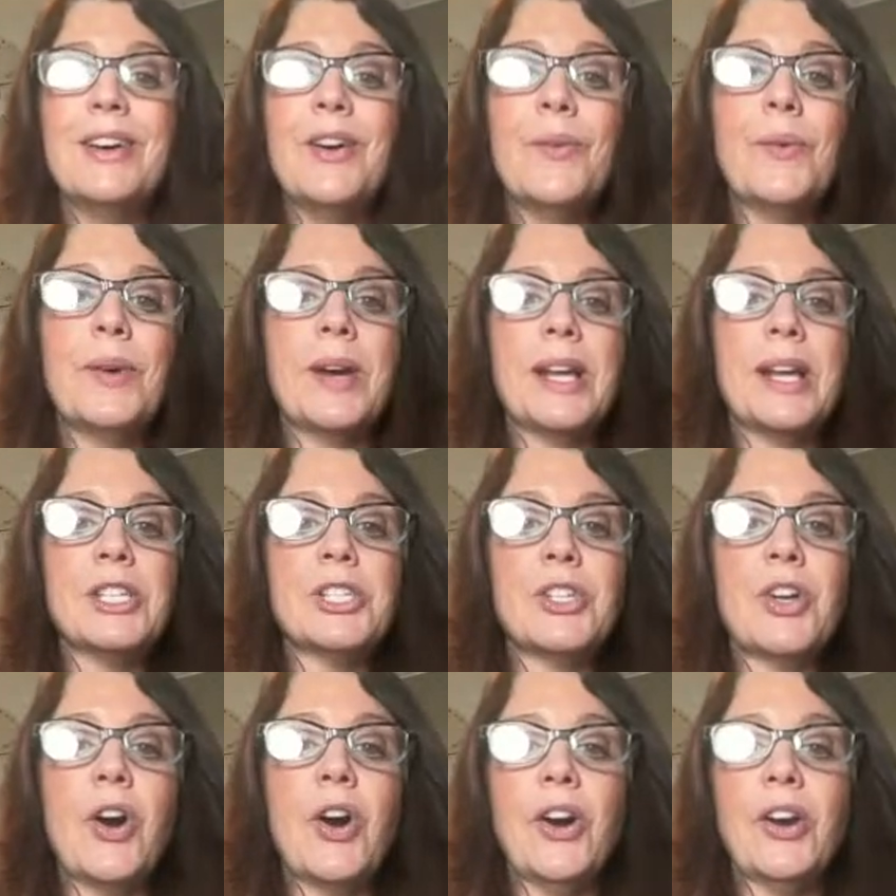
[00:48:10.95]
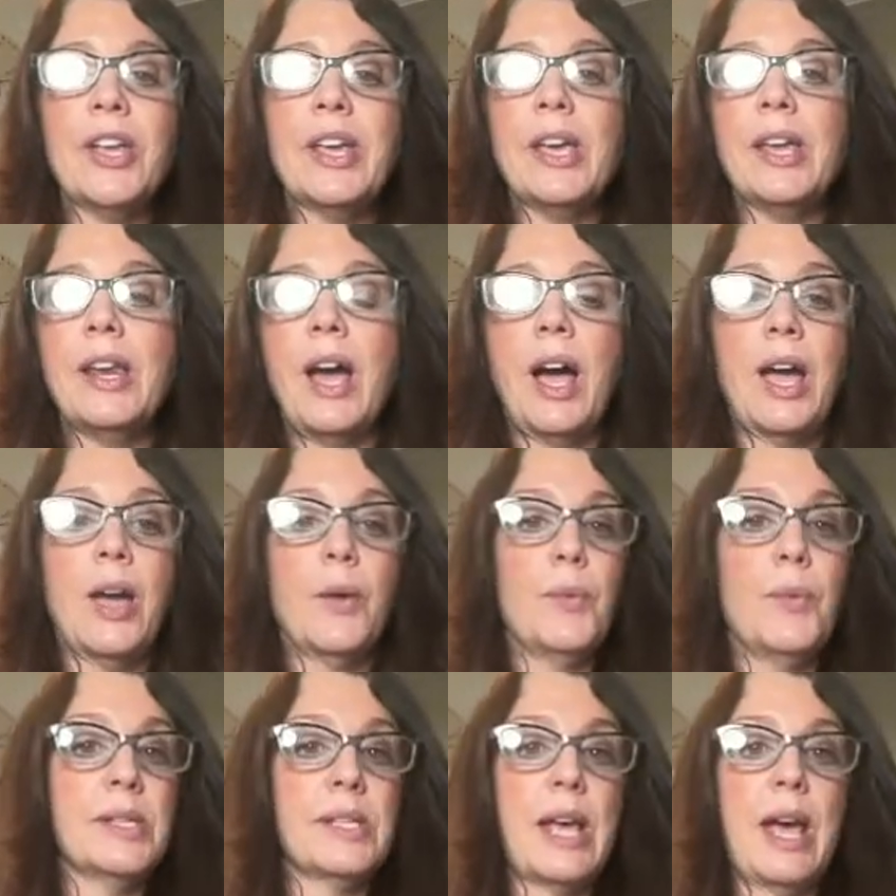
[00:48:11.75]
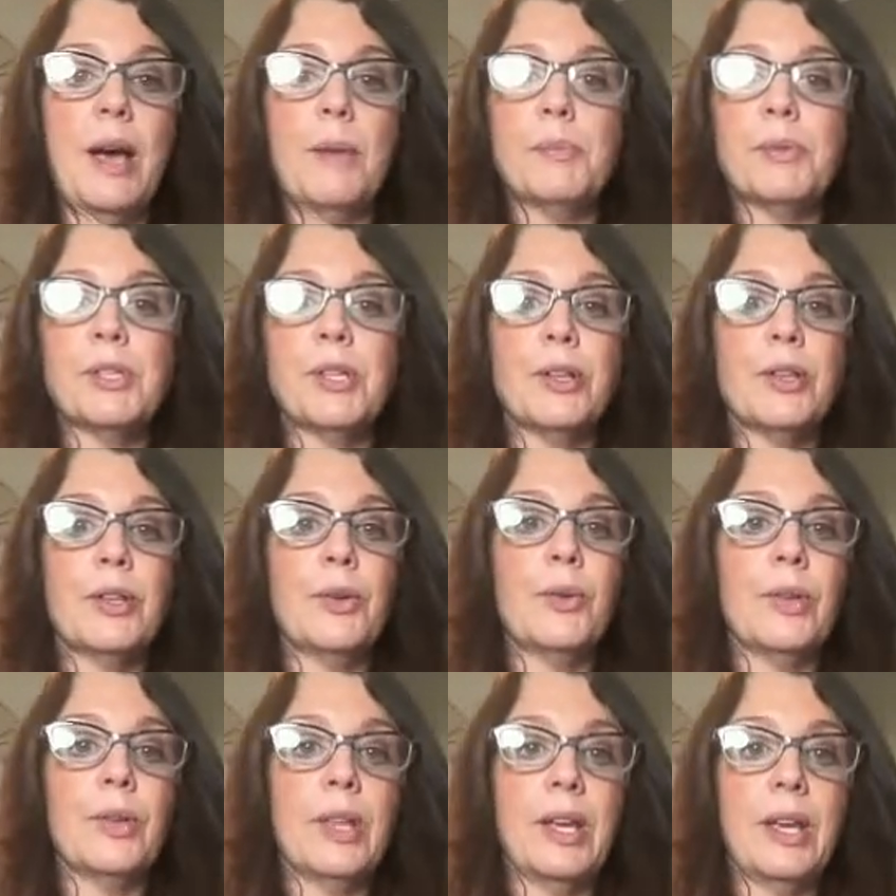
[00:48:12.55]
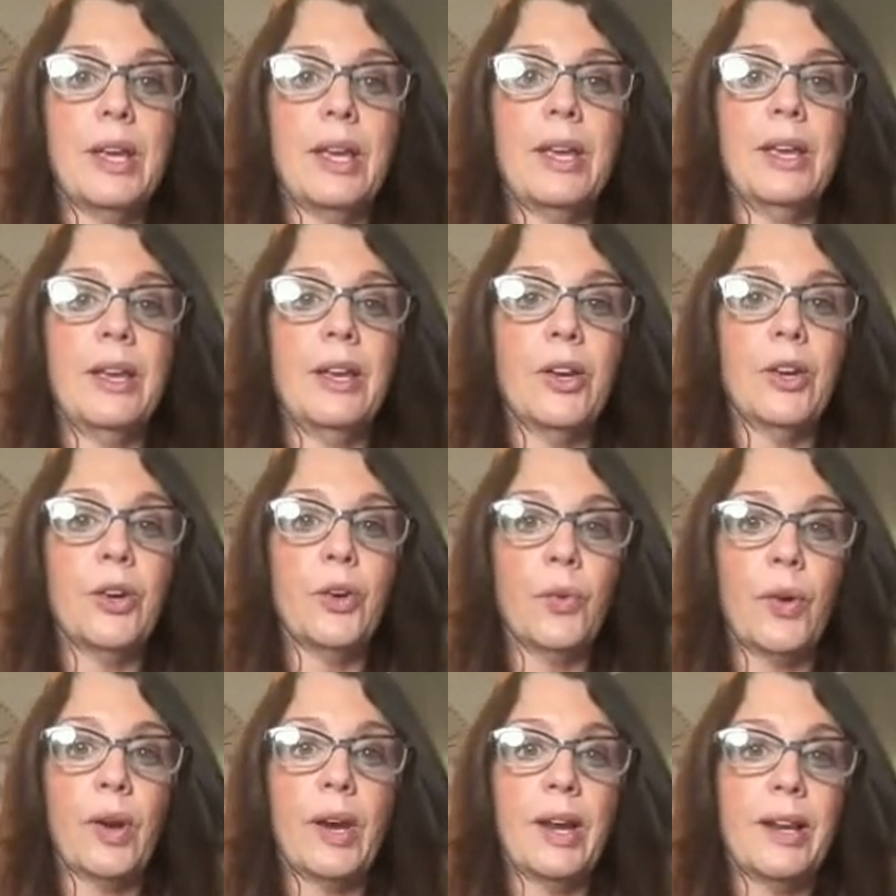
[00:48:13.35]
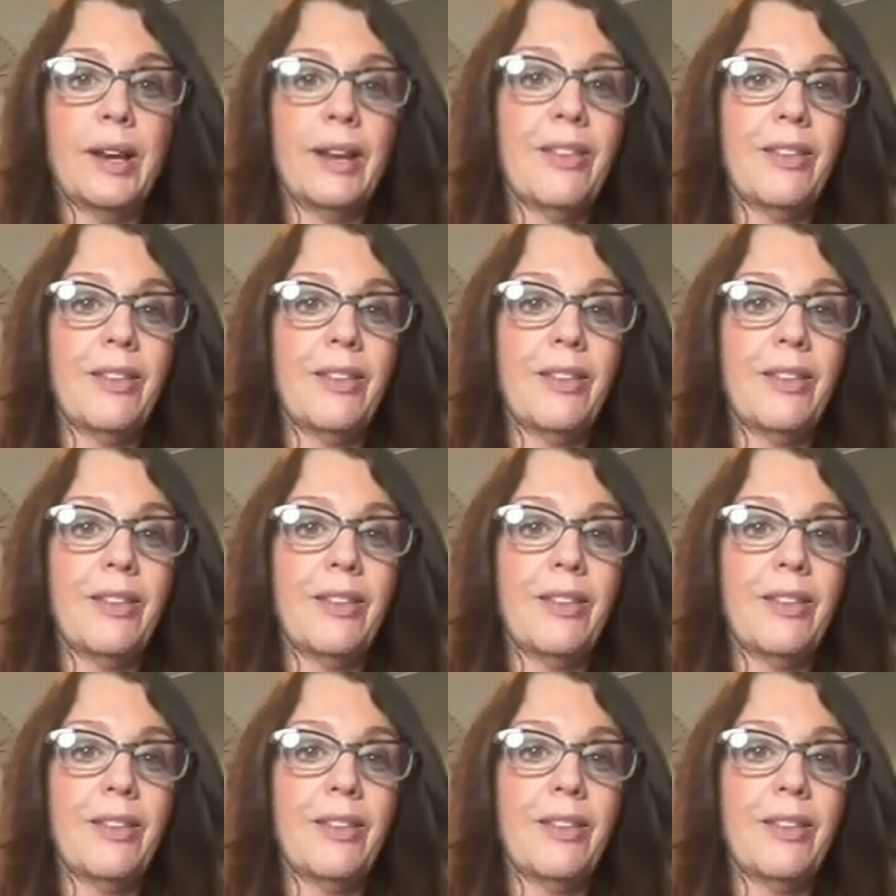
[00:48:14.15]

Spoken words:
When I started, I was absolutely green.